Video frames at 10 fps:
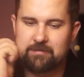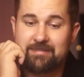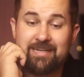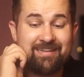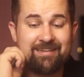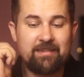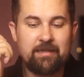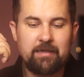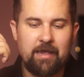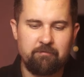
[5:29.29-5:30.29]

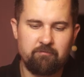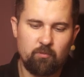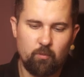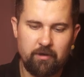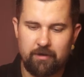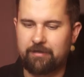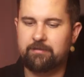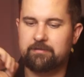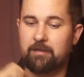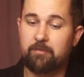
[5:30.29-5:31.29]
suddenly everyone
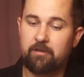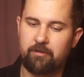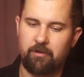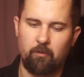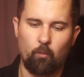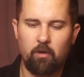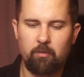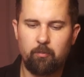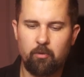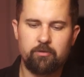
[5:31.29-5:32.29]
is a millionaire,
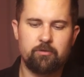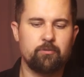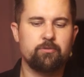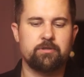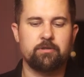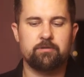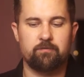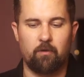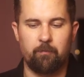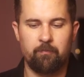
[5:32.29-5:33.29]

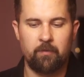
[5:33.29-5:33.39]
1.264.